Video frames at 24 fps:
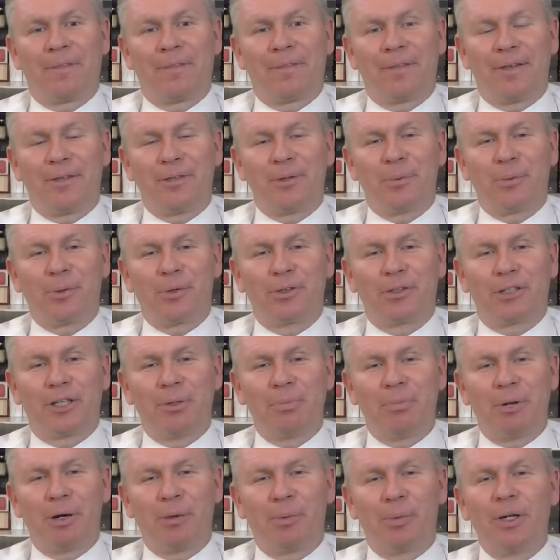And the world
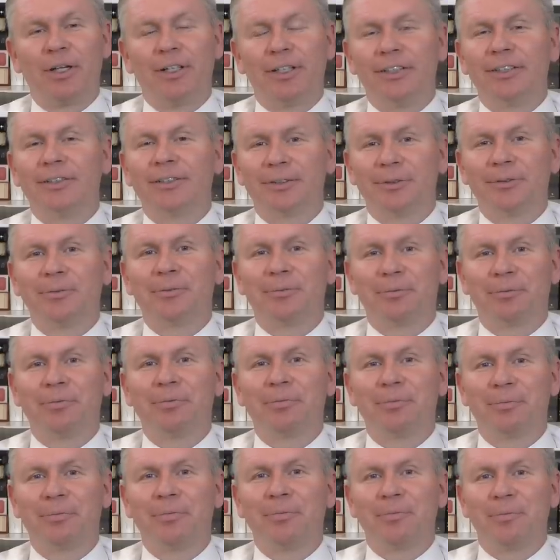can bear witness
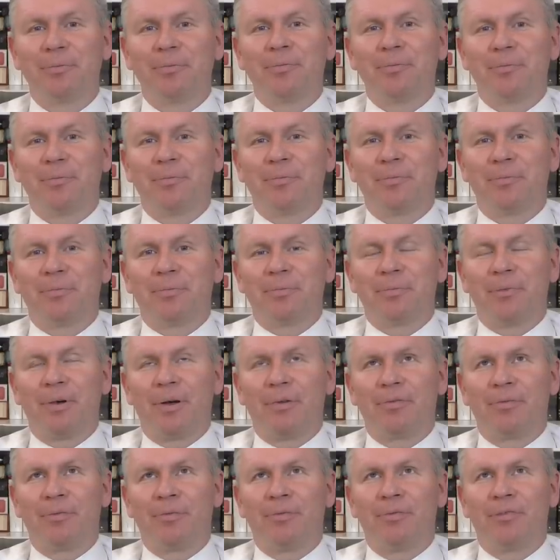
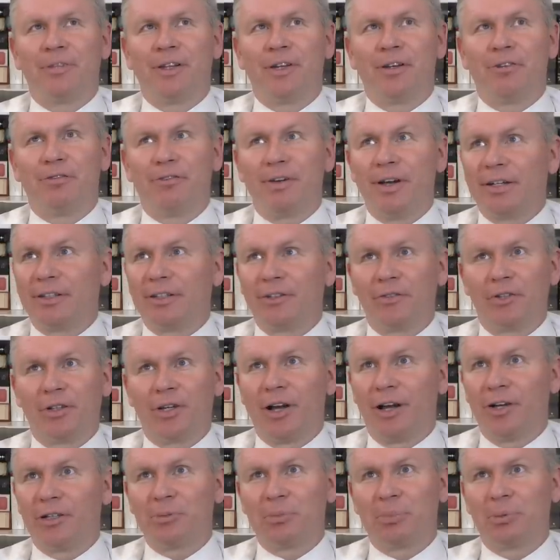of the effect of the
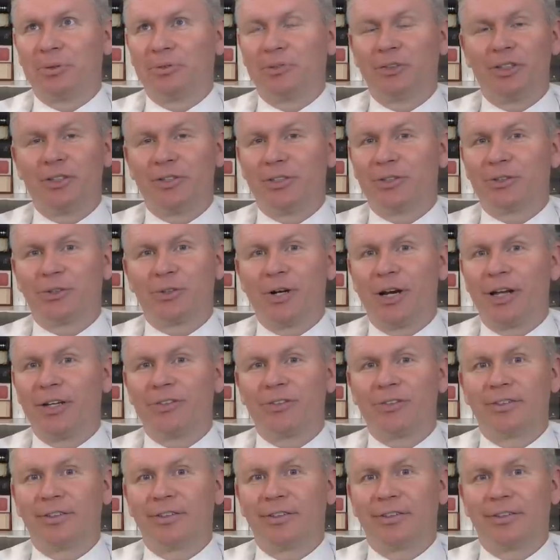gospel of Jesus Christ.